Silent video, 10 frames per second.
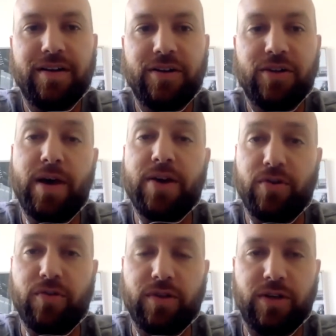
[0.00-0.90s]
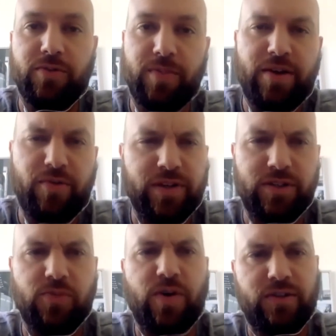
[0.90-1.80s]
You met her.
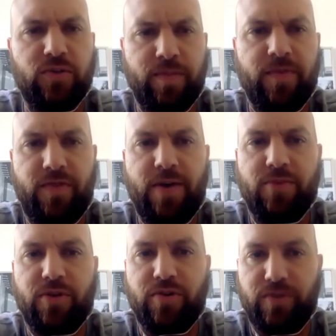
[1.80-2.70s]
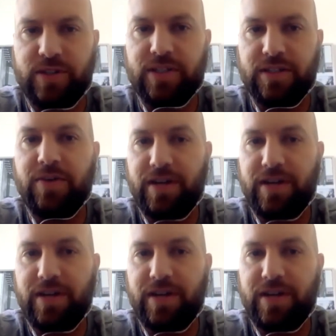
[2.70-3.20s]
You went to an event with her recently, right?